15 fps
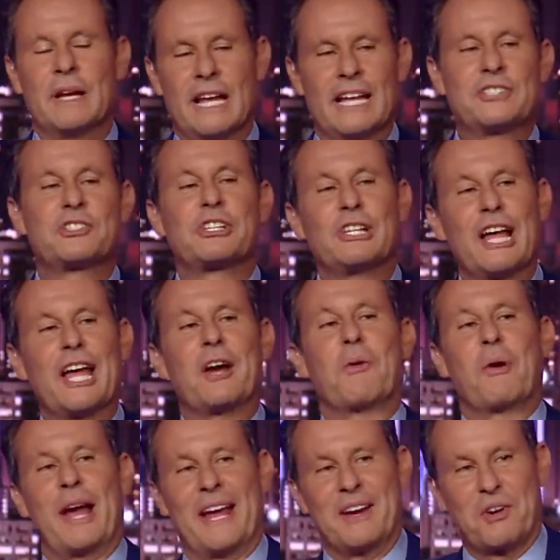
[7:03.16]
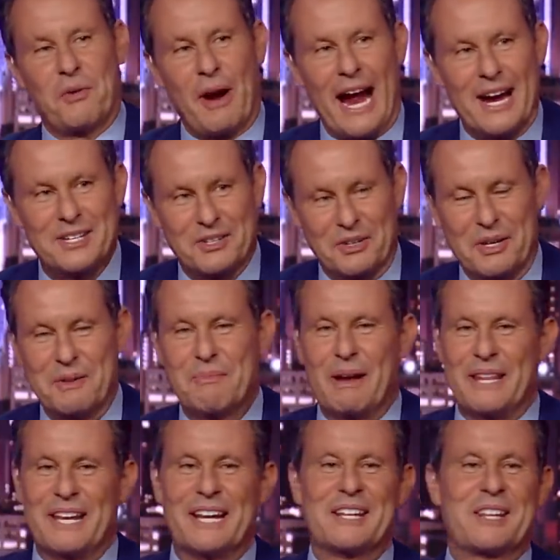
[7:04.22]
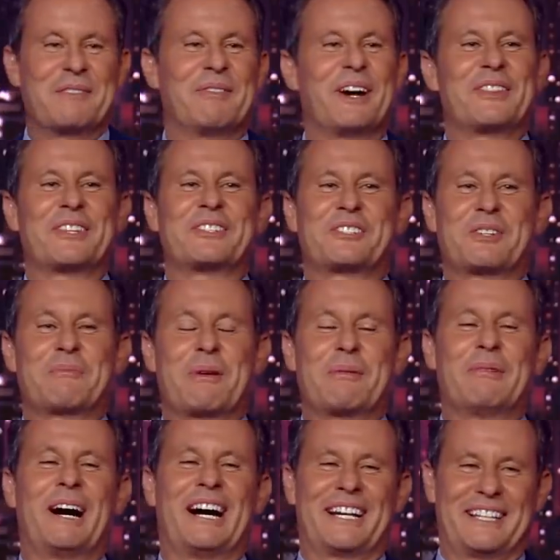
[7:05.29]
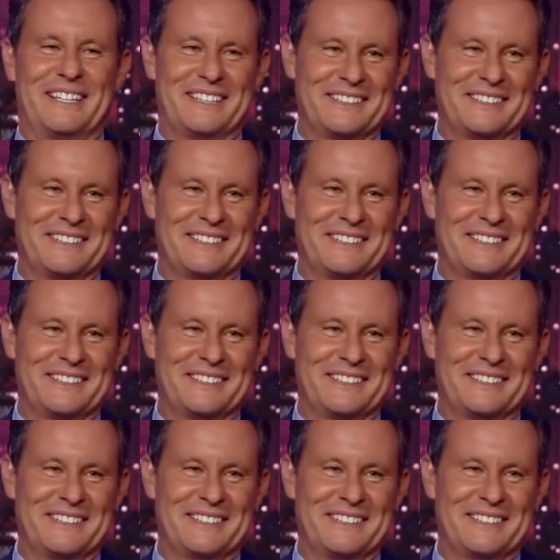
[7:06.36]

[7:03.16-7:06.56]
it's layaway. Gradually, by the end of the month, it should be mine.